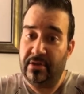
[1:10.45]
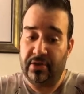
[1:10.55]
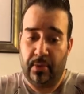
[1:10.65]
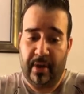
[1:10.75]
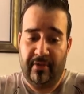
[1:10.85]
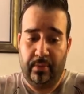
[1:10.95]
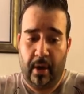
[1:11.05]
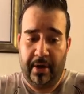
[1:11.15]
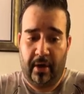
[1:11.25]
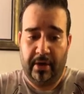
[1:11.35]
So we have
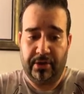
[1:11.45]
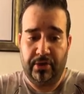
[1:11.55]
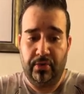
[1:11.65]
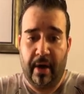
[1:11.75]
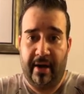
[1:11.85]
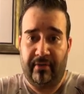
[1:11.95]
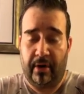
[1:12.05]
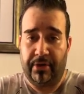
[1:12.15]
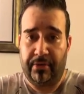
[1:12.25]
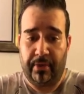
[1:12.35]
won on two out of
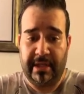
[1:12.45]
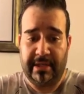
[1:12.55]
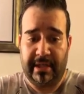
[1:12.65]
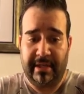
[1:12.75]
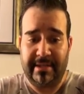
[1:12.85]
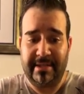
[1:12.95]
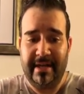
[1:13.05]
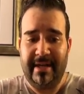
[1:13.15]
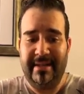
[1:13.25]
our three tickets.